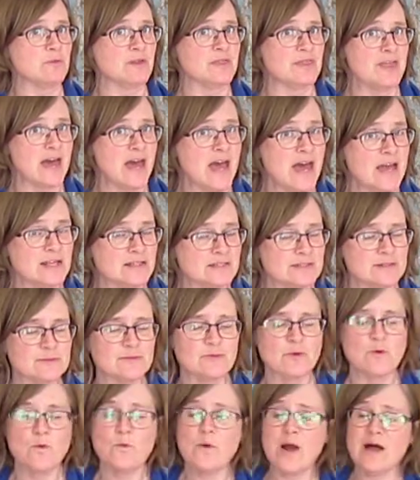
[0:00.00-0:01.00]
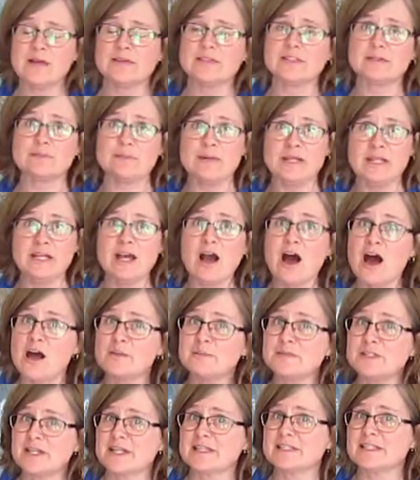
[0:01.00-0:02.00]
with that? Well, spinning
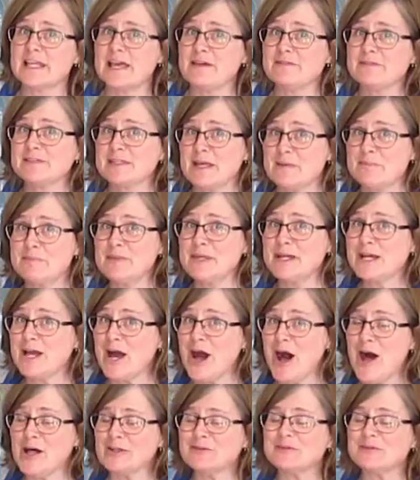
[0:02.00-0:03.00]
objects have something called